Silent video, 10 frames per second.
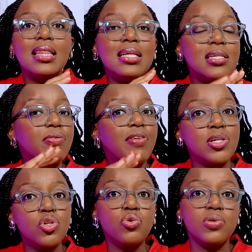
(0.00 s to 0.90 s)
these
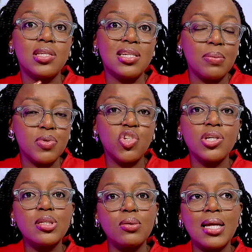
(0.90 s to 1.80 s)
first two steps
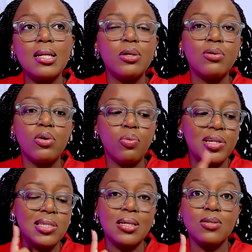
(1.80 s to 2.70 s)
just so that you're not
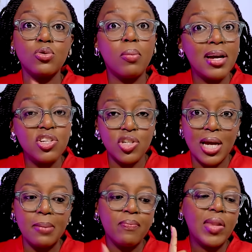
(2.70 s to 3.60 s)
wasting so much
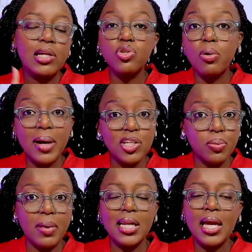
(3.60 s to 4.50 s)
time, so
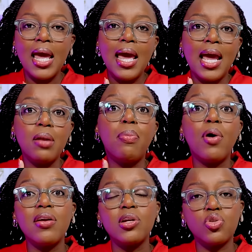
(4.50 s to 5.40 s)
much money, and
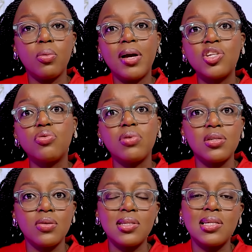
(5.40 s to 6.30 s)
pouring so much
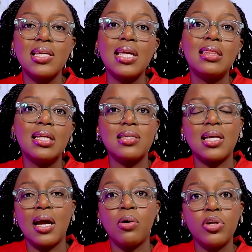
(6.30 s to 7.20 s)
resources in things
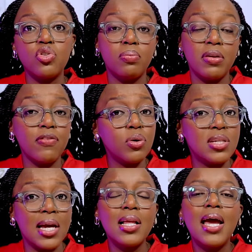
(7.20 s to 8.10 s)
that are going to be
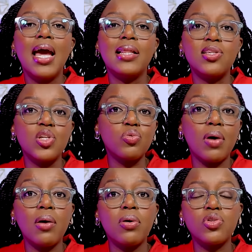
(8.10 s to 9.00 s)
futile. And this is
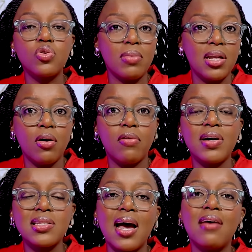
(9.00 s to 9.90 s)
why so many
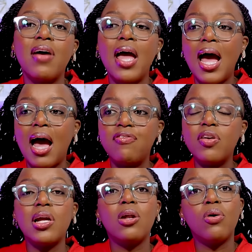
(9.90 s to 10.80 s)
of us have a
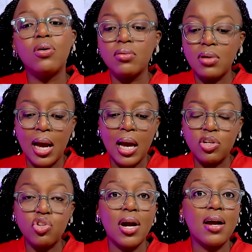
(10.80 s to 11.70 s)
very long
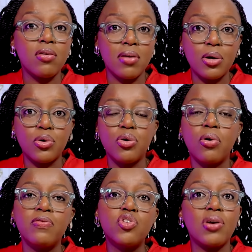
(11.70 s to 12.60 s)
uh, track record
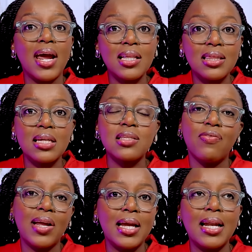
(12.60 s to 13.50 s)
of trying things,
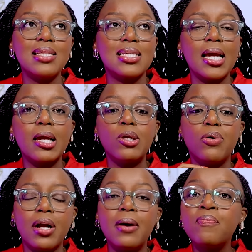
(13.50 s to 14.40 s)
failing. It's like
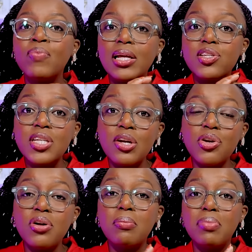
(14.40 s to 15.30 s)
you're a
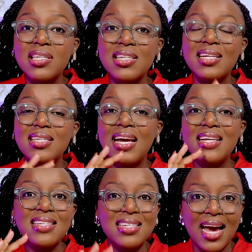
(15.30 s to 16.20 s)
serial business
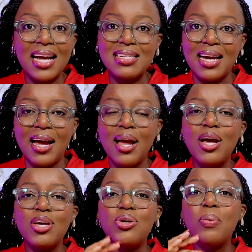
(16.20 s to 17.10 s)
starter.
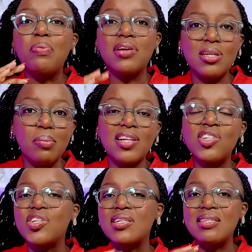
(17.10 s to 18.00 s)
You pretty
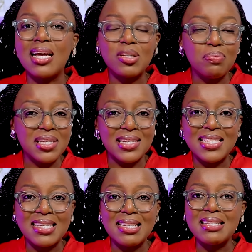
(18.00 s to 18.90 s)
much just start
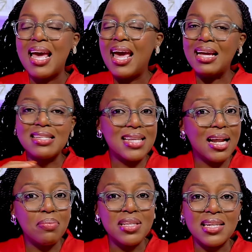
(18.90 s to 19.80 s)
businesses and
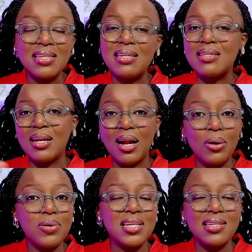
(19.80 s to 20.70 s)
start businesses and
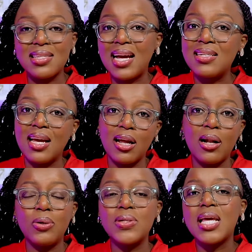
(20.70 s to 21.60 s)
close and start and
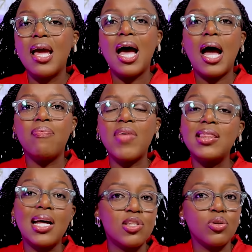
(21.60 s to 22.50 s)
close. Um,
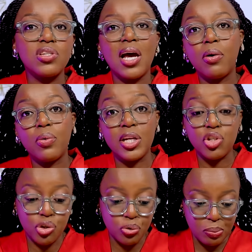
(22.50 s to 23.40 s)
and that's not how
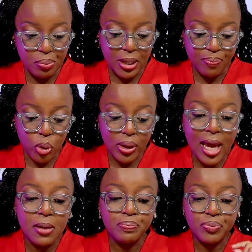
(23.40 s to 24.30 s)
it should be.
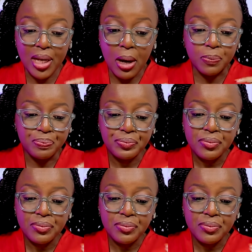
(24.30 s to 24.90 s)
Okay. Now,